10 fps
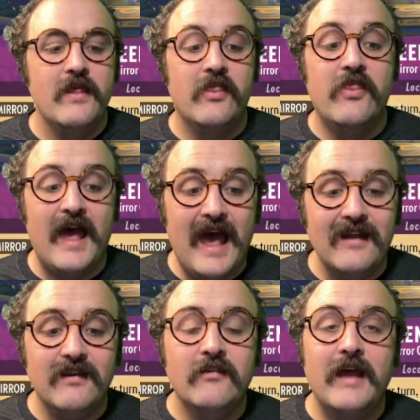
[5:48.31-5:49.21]
That
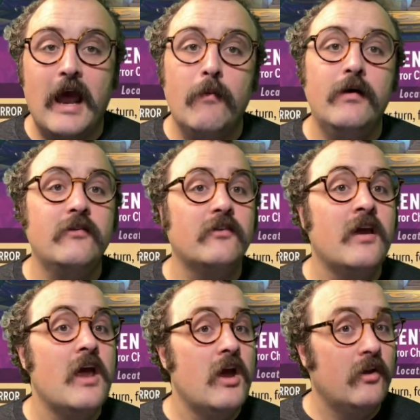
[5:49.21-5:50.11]
is how much
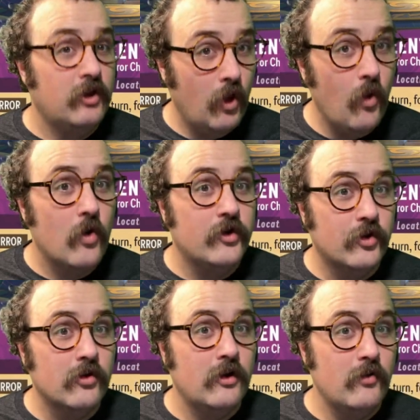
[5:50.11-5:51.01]
lore
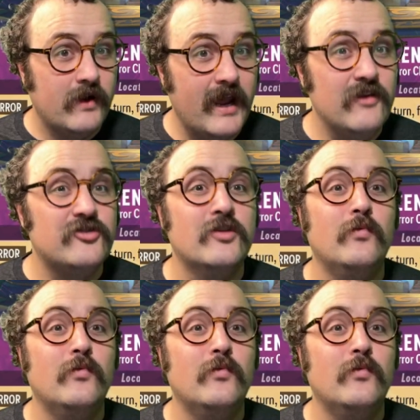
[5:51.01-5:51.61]
your location